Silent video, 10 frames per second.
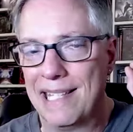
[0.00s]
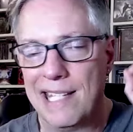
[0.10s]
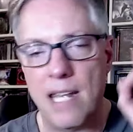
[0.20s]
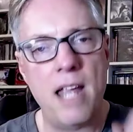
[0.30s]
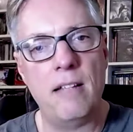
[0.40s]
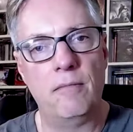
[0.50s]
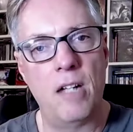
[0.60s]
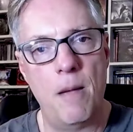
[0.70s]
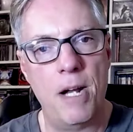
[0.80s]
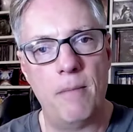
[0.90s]
tonight
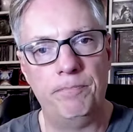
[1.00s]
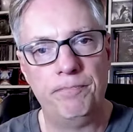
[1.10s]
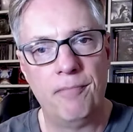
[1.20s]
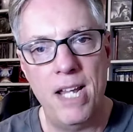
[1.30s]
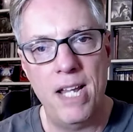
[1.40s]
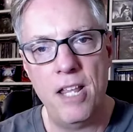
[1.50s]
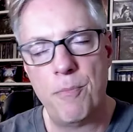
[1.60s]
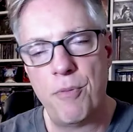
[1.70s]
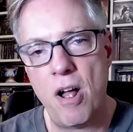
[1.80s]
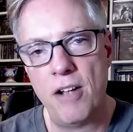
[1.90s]
coming up. In the
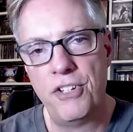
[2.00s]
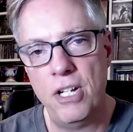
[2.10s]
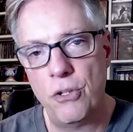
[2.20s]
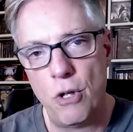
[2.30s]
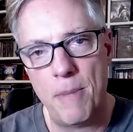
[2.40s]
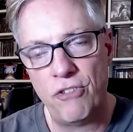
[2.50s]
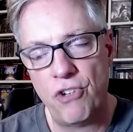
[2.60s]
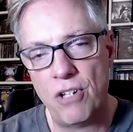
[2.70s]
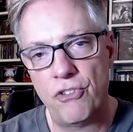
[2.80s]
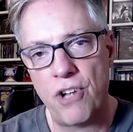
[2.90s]
Prog Seat, it's all about
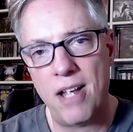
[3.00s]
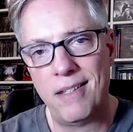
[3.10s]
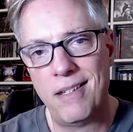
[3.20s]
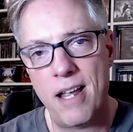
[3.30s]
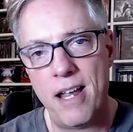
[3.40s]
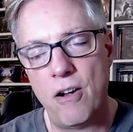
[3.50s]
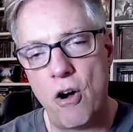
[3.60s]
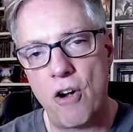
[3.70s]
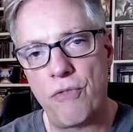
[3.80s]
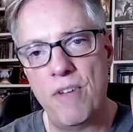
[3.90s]
Gentle Giant tonight.
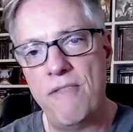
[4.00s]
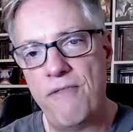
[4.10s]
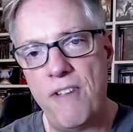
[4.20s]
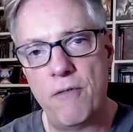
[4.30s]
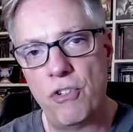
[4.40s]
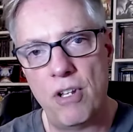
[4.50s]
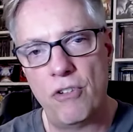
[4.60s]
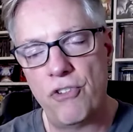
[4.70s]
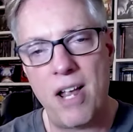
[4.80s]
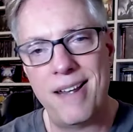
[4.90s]
Our three favorite Gentle
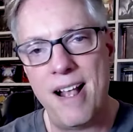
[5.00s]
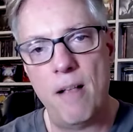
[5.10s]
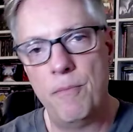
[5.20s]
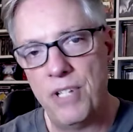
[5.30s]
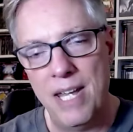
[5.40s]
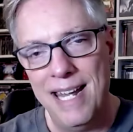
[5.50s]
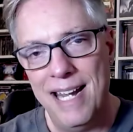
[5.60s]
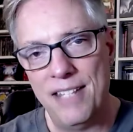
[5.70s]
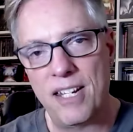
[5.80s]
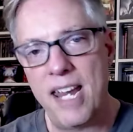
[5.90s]
Giant albums.
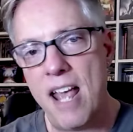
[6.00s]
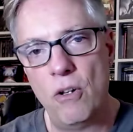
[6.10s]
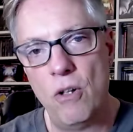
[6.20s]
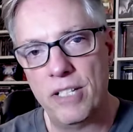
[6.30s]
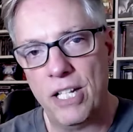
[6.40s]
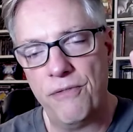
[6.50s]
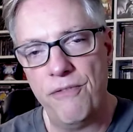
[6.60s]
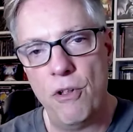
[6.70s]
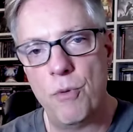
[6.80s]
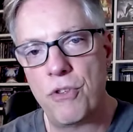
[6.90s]
It's a catalog that's
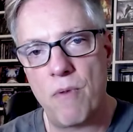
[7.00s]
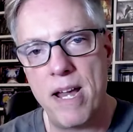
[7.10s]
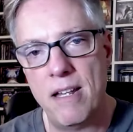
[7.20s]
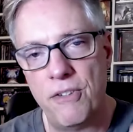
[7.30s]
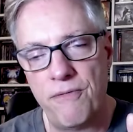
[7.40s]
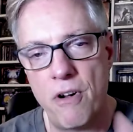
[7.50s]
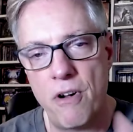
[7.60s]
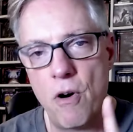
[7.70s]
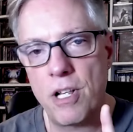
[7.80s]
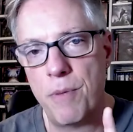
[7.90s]
filled with greatness. Very
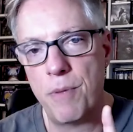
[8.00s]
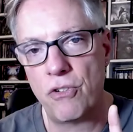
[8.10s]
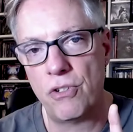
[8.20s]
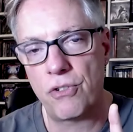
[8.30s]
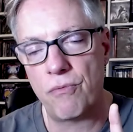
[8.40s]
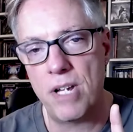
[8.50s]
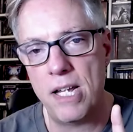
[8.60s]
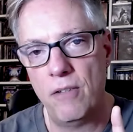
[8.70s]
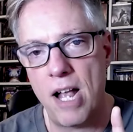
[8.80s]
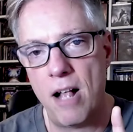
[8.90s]
hard to pick just
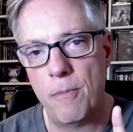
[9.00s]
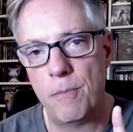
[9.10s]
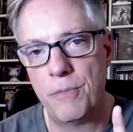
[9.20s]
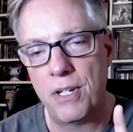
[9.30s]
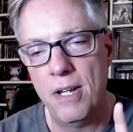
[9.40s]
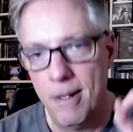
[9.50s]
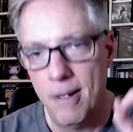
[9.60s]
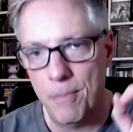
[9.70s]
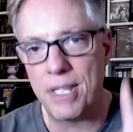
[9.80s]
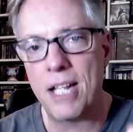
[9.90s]
three albums,
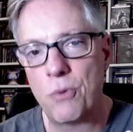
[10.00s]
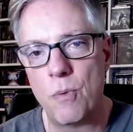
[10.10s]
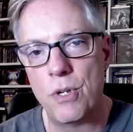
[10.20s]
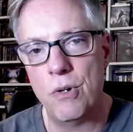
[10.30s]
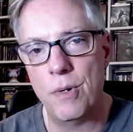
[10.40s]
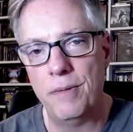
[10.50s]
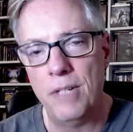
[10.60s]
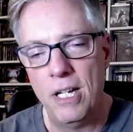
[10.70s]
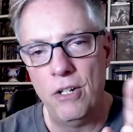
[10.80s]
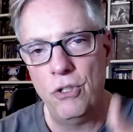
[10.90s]
but that's what we're doing.
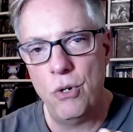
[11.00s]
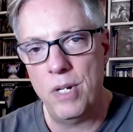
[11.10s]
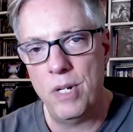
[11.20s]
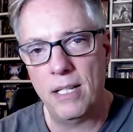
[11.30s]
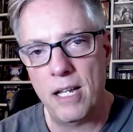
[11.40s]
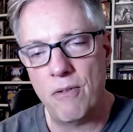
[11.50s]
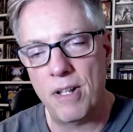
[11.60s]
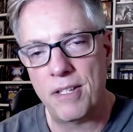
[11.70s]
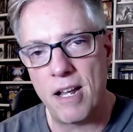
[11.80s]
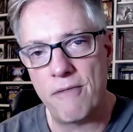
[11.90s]
Tune in later
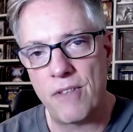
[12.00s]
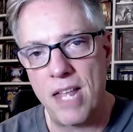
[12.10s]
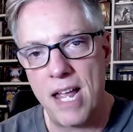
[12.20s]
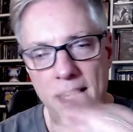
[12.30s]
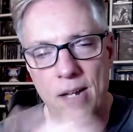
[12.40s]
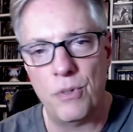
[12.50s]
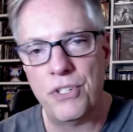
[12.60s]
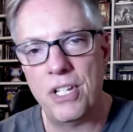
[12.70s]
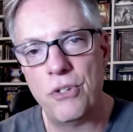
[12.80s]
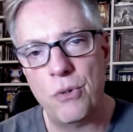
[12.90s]
on tonight for that, and we'll
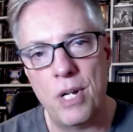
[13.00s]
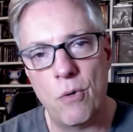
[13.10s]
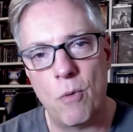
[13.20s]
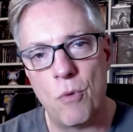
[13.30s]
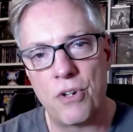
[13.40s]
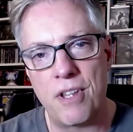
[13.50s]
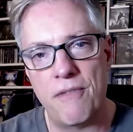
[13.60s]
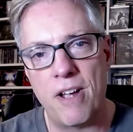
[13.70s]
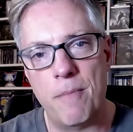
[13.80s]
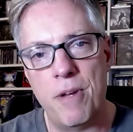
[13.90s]
see you soon here with more
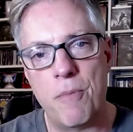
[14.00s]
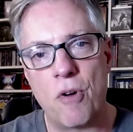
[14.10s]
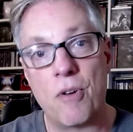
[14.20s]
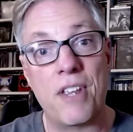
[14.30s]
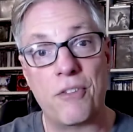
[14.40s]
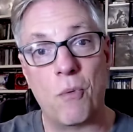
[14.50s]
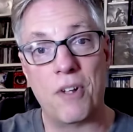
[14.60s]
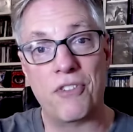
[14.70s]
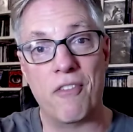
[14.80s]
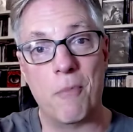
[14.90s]
stuff. I am Pete Pardo. Thanks for
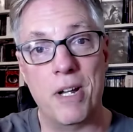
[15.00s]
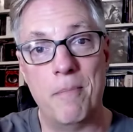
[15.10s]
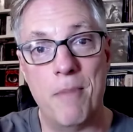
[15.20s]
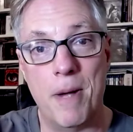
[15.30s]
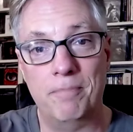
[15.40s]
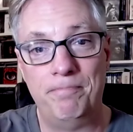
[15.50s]
watching, everybody. Bye bye.